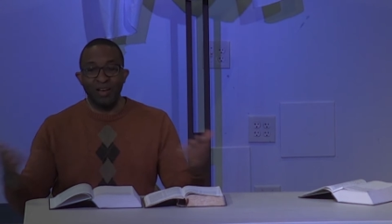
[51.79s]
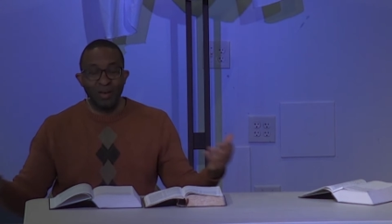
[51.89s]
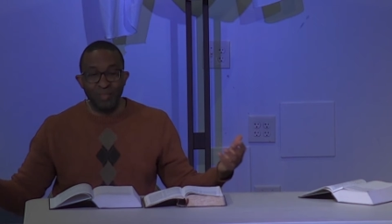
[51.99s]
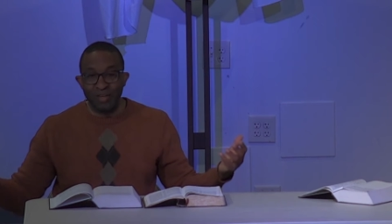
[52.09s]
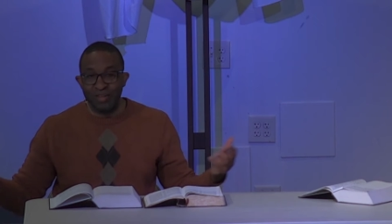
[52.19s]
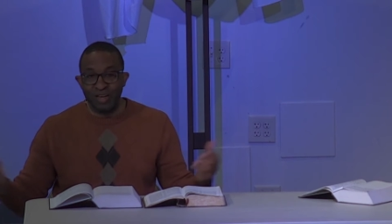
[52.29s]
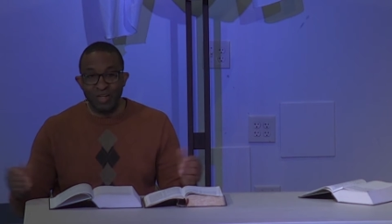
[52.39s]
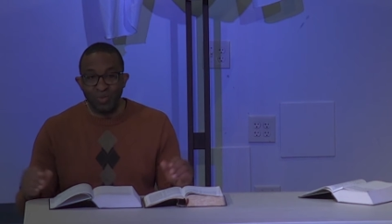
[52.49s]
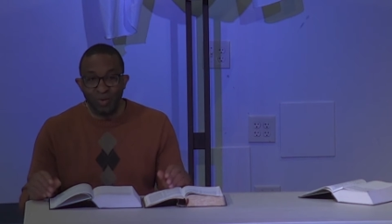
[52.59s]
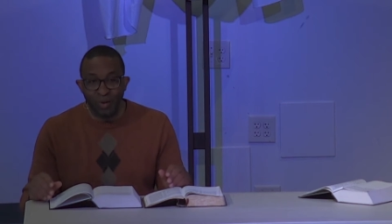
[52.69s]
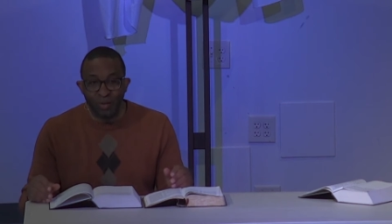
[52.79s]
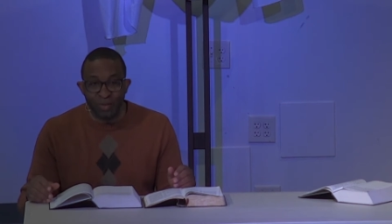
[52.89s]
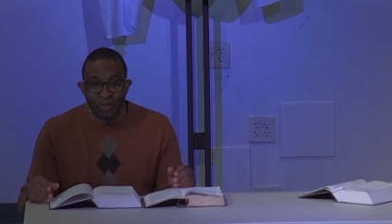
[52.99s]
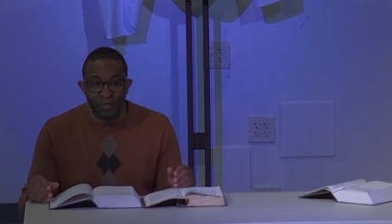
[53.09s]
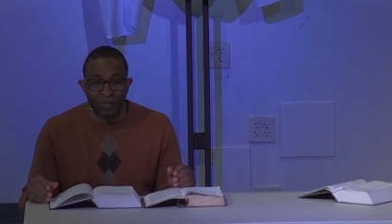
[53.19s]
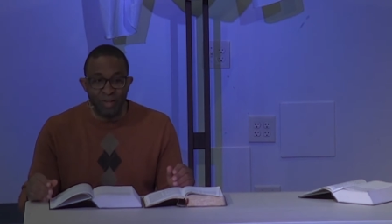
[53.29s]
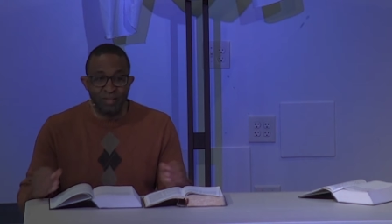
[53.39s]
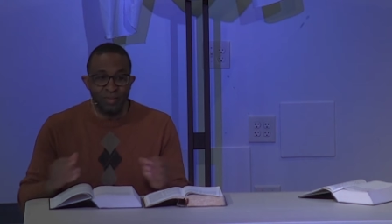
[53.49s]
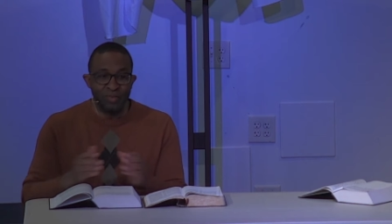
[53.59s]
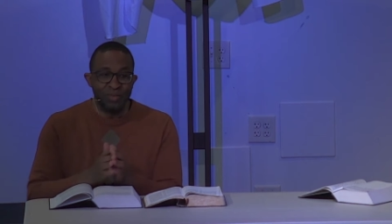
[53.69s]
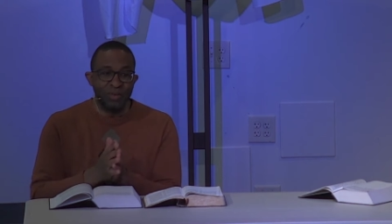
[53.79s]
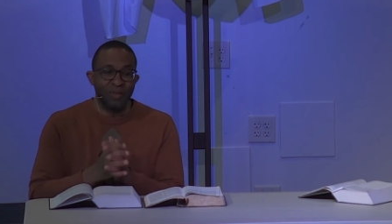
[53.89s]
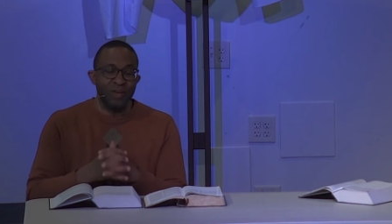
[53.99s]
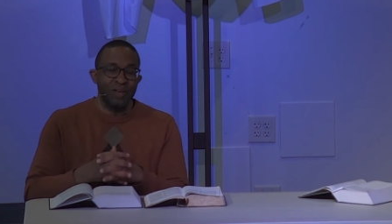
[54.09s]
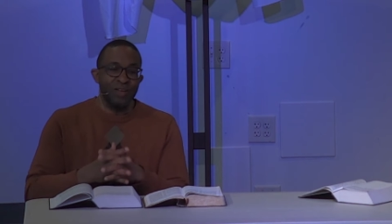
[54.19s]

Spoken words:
comments as we're going. You're invited to do so.